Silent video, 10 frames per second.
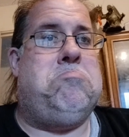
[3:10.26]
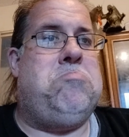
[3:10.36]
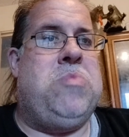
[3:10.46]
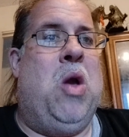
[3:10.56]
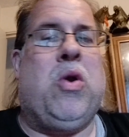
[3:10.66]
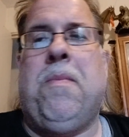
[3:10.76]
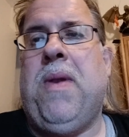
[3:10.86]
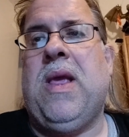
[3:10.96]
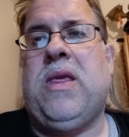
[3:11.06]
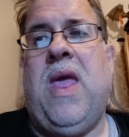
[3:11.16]
No
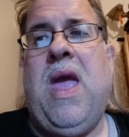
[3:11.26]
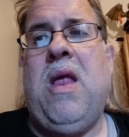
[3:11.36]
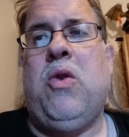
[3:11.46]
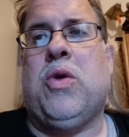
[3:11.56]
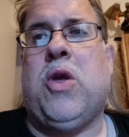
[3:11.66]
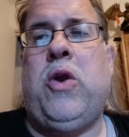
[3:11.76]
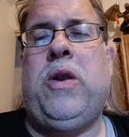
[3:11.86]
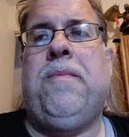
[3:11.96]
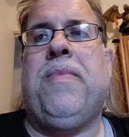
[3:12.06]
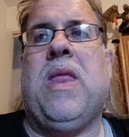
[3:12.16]
complaints there, looks
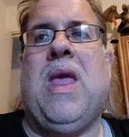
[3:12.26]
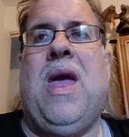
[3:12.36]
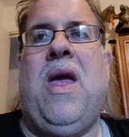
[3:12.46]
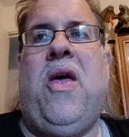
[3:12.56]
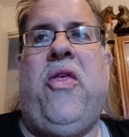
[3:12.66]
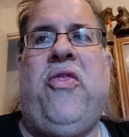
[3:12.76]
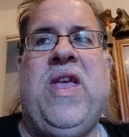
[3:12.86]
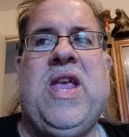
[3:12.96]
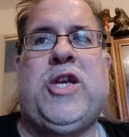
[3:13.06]
good. The